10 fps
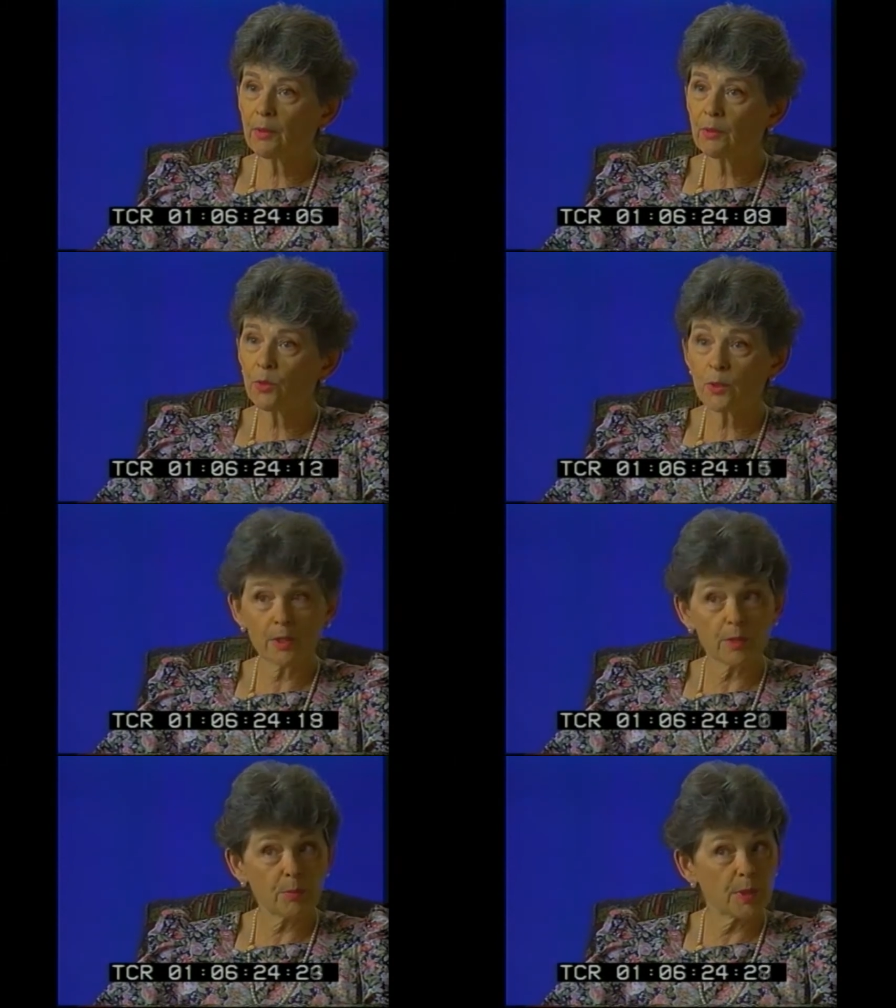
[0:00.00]
towards
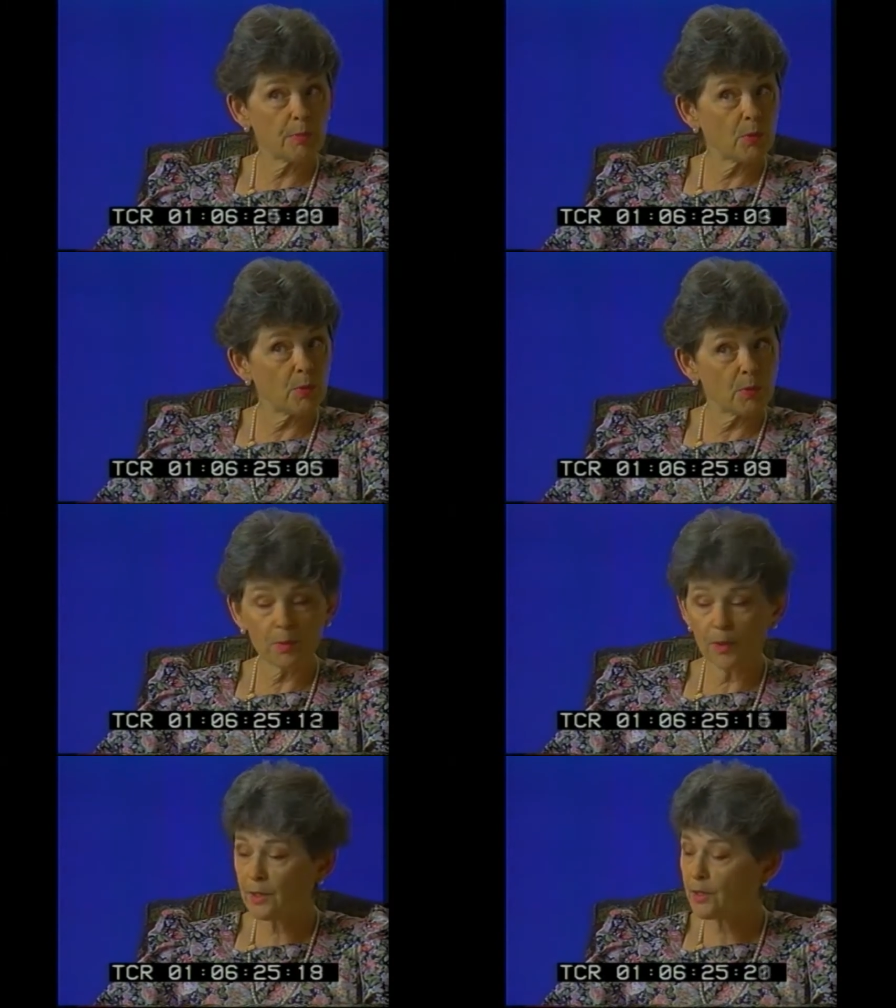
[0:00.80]
other people
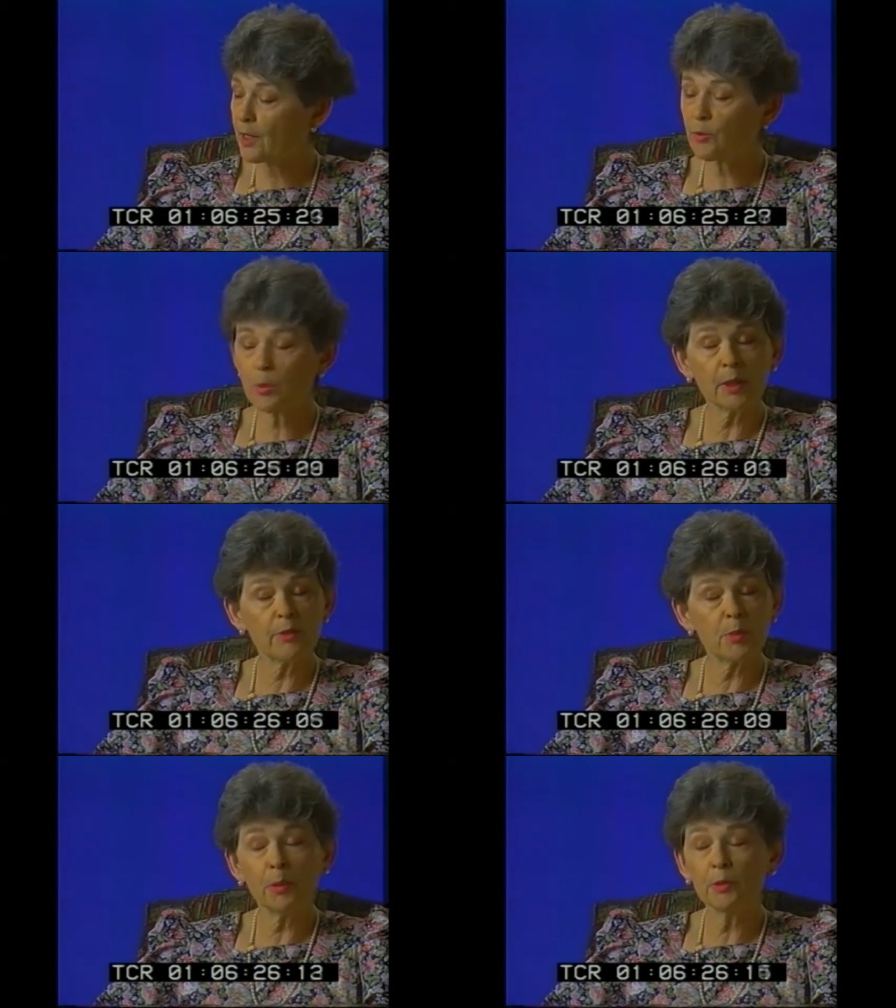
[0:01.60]
was
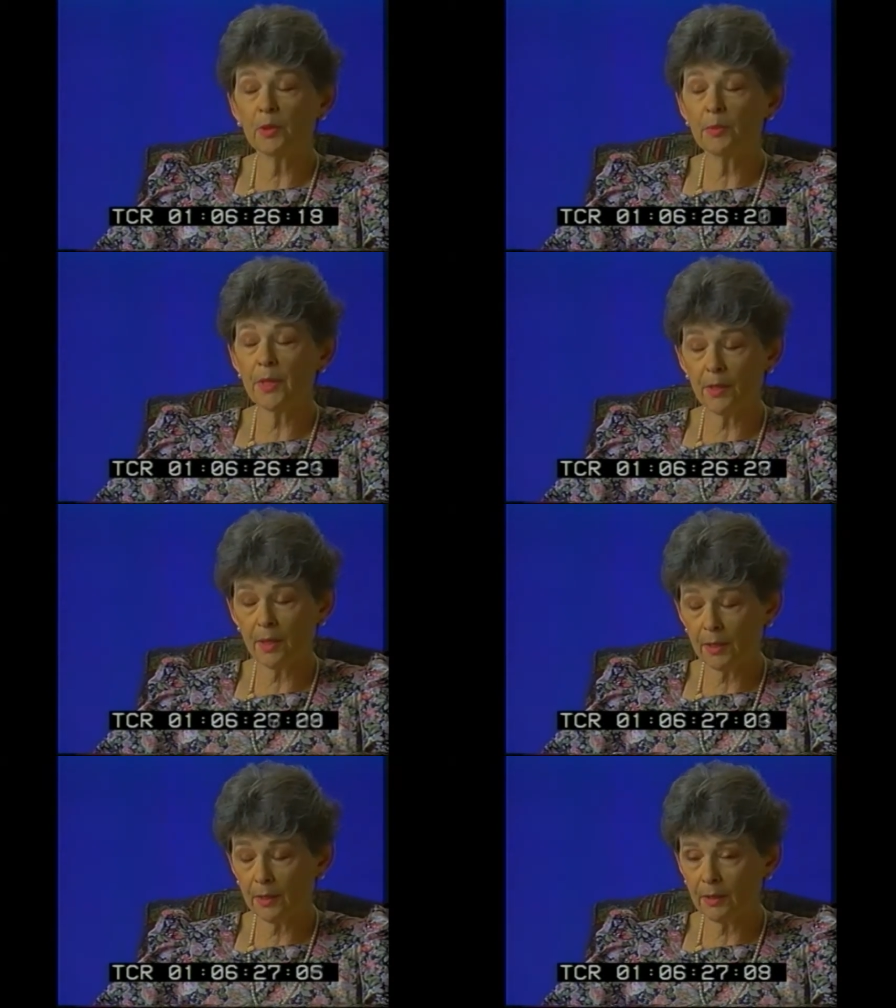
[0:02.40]
unbelievable to me
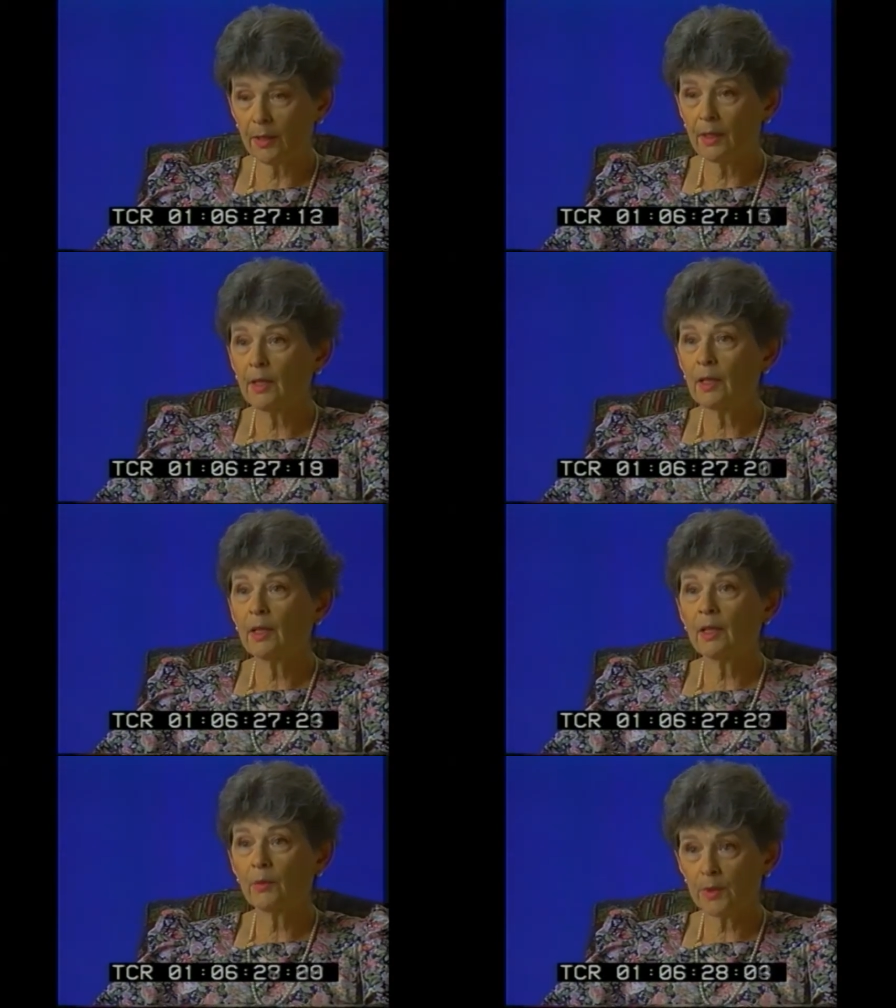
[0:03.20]
then,
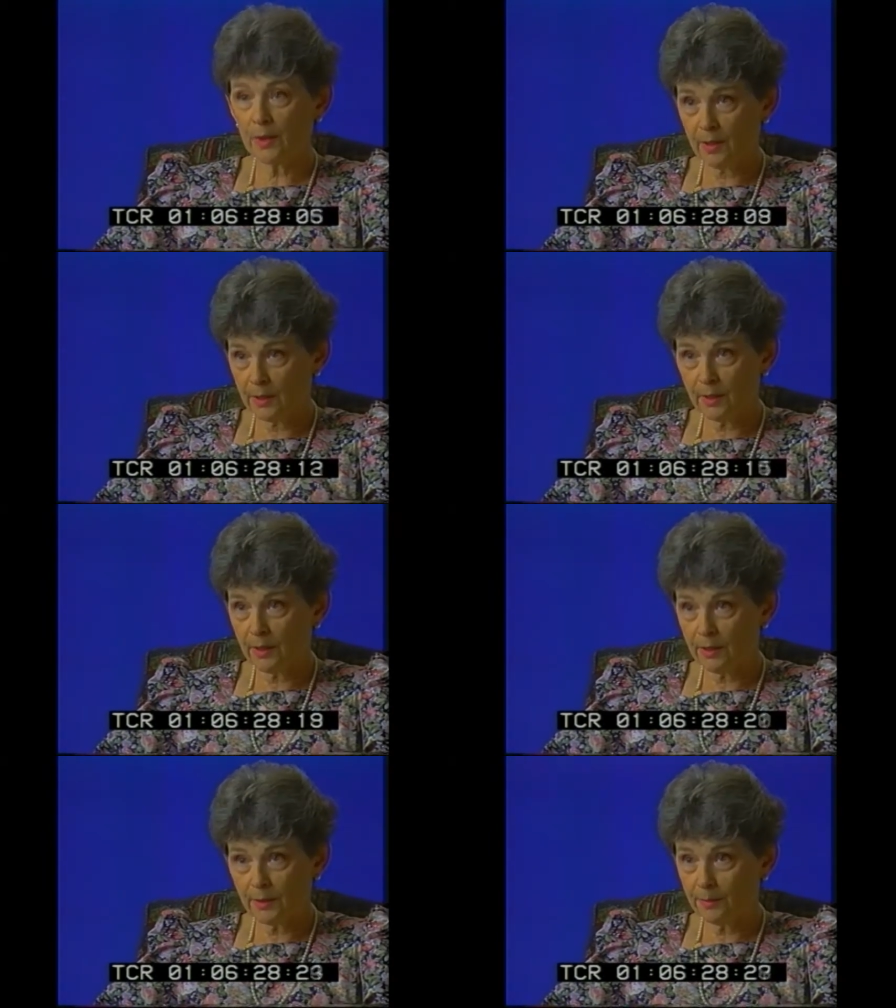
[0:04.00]
and it still is.